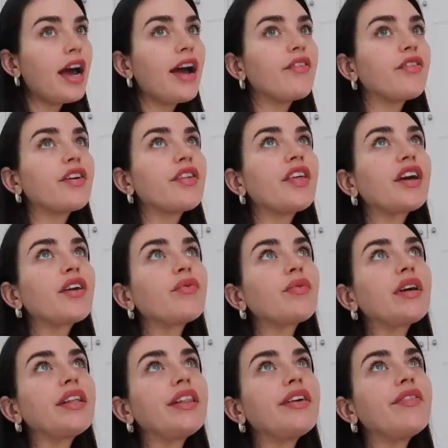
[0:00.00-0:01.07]
everything and
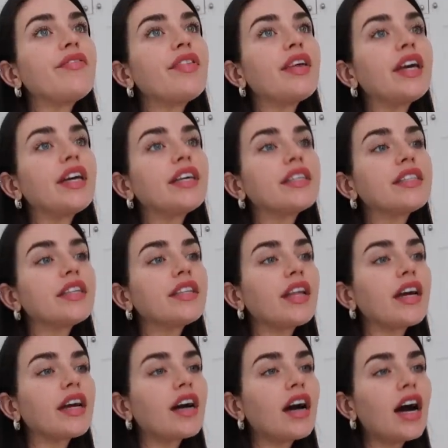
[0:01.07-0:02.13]
relive things, and
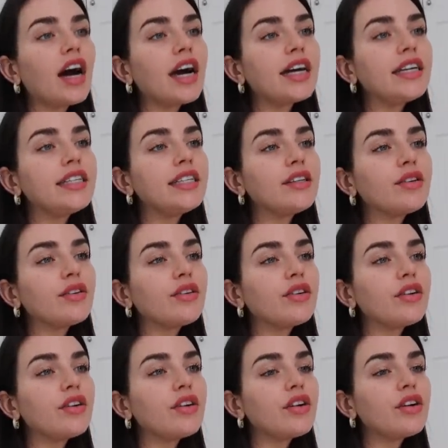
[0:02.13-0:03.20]
like I didn't
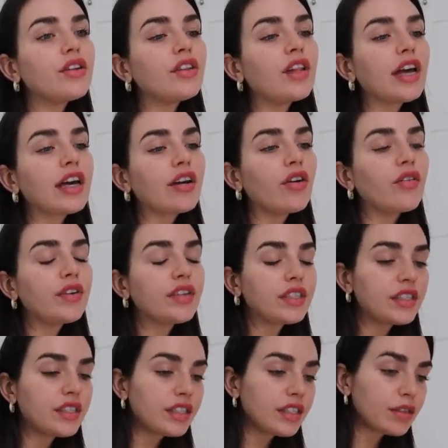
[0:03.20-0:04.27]
like
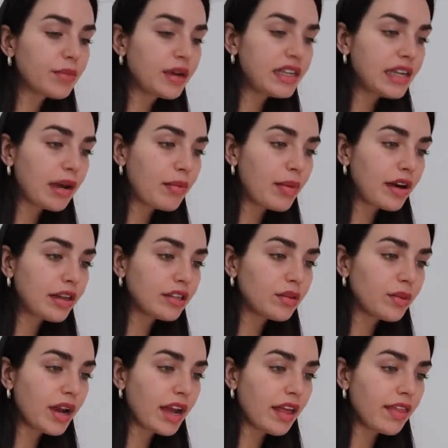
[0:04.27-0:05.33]
obviously since my dad passed
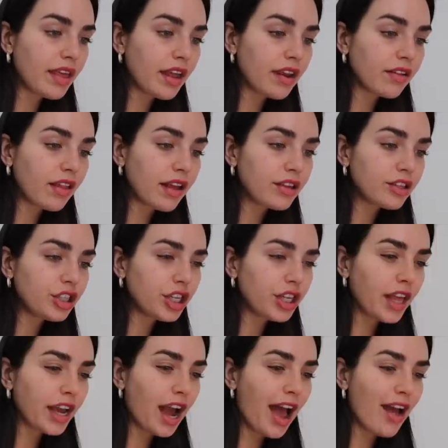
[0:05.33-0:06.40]
away at the end of last year,
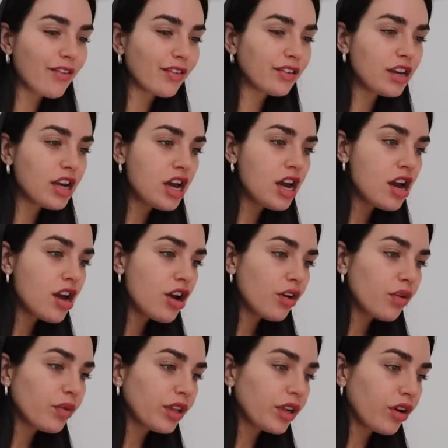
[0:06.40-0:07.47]
like I haven't
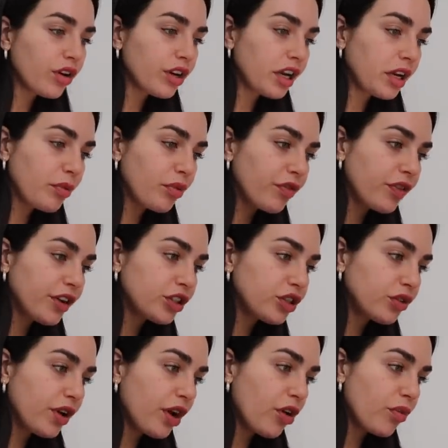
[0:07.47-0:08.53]
really gotten any
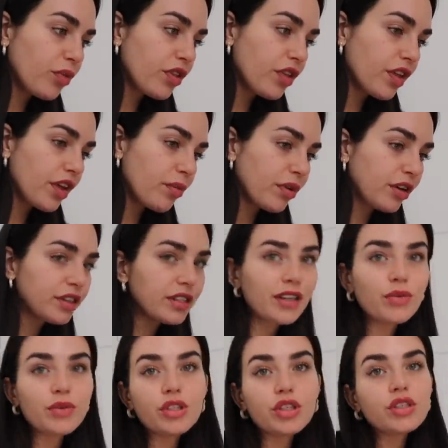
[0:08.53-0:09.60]
professional help with it because I
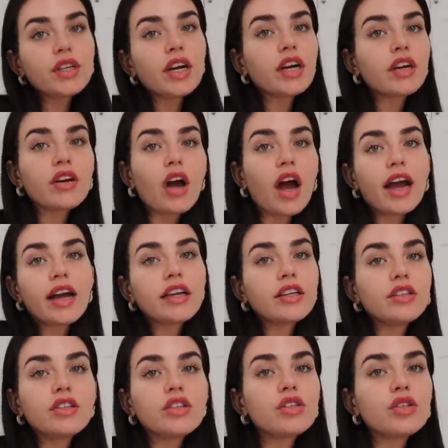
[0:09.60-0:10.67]
was just like, I
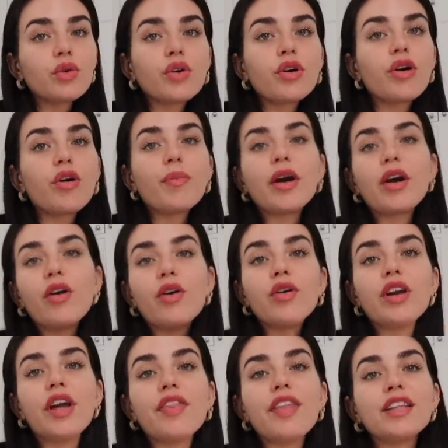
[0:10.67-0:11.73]
can just sort it on my
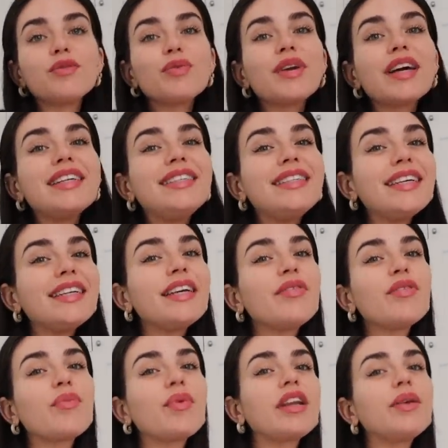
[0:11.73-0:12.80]
own. And that's what I did
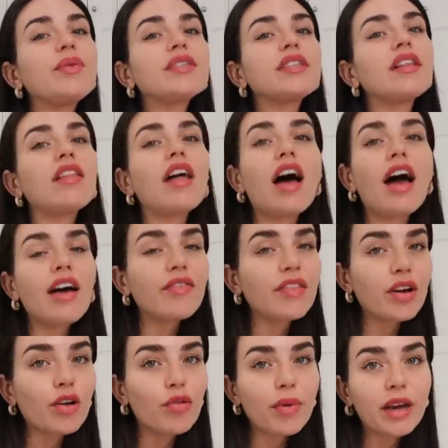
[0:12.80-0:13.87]
even when he was alive,
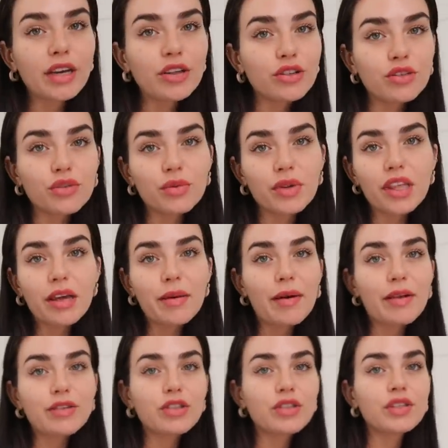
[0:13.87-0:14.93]
like all my issues with him,
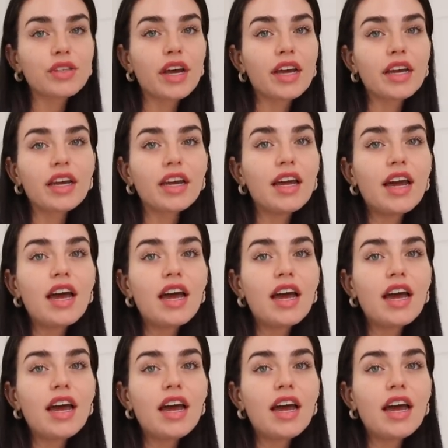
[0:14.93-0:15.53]
I was just like,